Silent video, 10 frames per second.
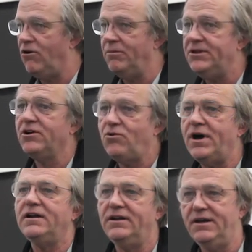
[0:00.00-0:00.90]
But there are
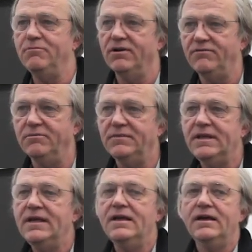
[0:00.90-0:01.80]
quite a number of them.
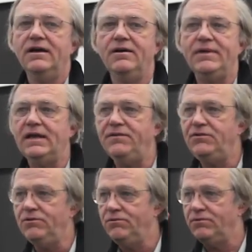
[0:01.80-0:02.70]
Uh, and if
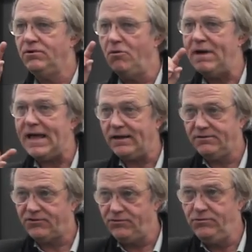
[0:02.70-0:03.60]
you go back
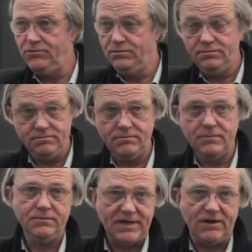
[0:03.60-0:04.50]
through
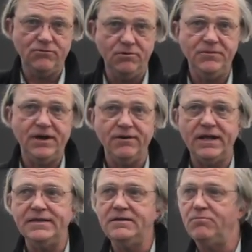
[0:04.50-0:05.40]
that room there, and I
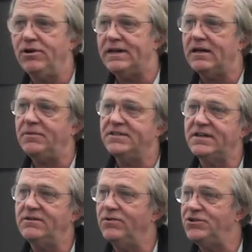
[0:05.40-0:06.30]
didn't point it out because I
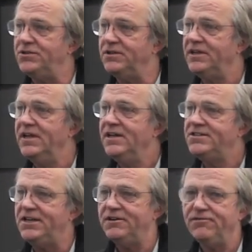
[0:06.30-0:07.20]
didn't want you to
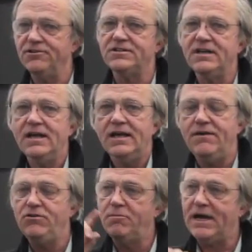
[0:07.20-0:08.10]
see it first. If
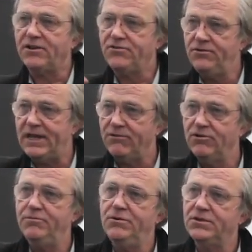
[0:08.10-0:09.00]
you go back through that
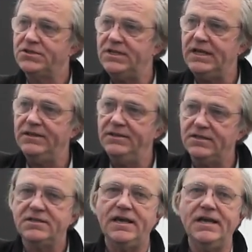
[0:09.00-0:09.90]
room, you will see in this
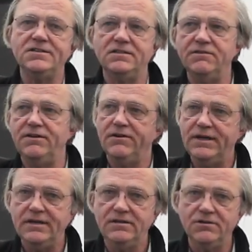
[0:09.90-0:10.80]
case, at the very
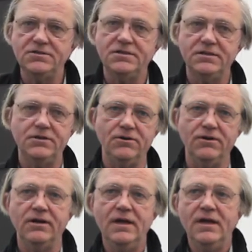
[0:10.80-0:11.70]
end closest to the
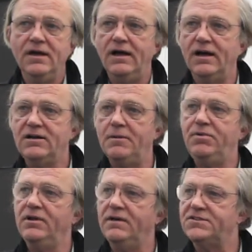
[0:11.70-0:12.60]
door, a
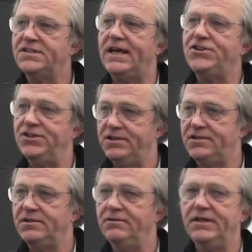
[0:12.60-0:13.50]
couple of
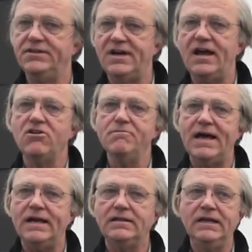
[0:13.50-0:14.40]
sketches that
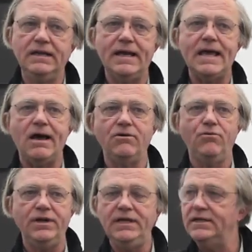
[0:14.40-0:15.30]
diagrammatically lay out
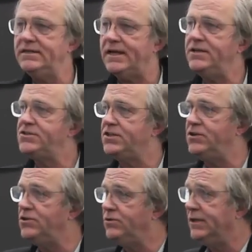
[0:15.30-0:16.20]
what he intends to
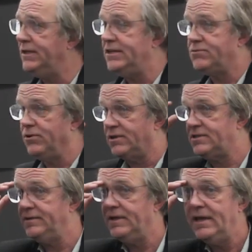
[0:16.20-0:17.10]
do in these works
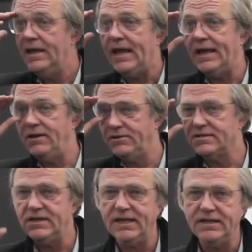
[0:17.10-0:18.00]
and
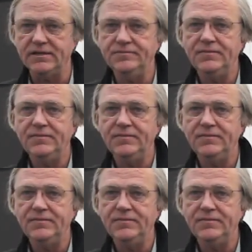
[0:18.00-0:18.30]
others like it.